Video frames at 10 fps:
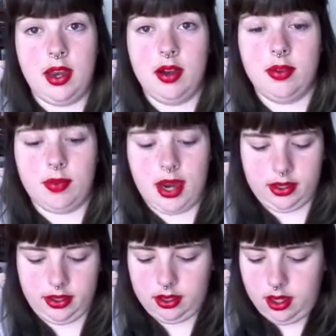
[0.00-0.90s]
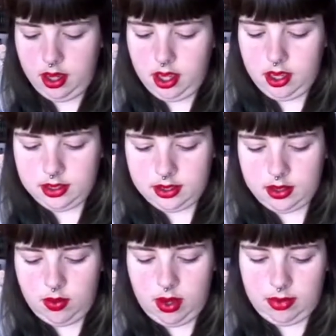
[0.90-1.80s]
here on the raglan.
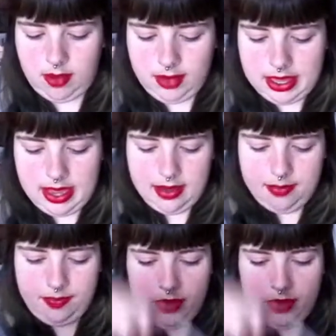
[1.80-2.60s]
So I'm loving that.